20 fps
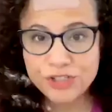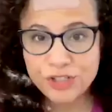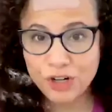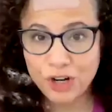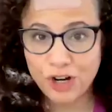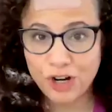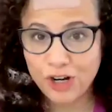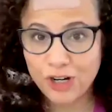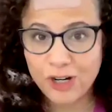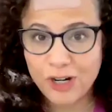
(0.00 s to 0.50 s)
there
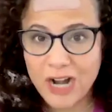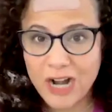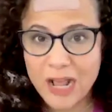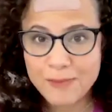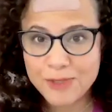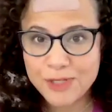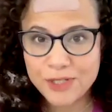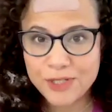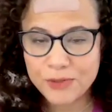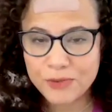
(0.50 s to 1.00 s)
are,
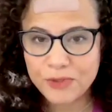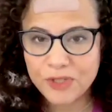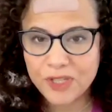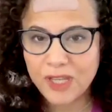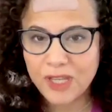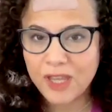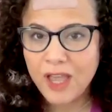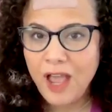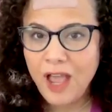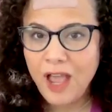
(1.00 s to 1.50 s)

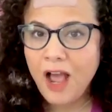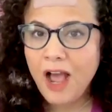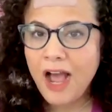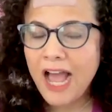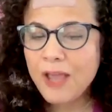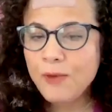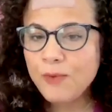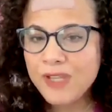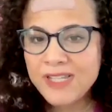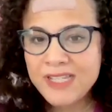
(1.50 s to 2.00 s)
absolutely.
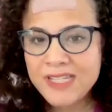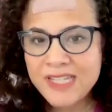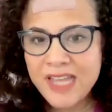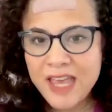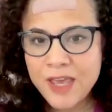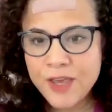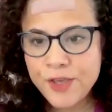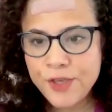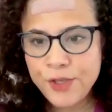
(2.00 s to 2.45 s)
I will say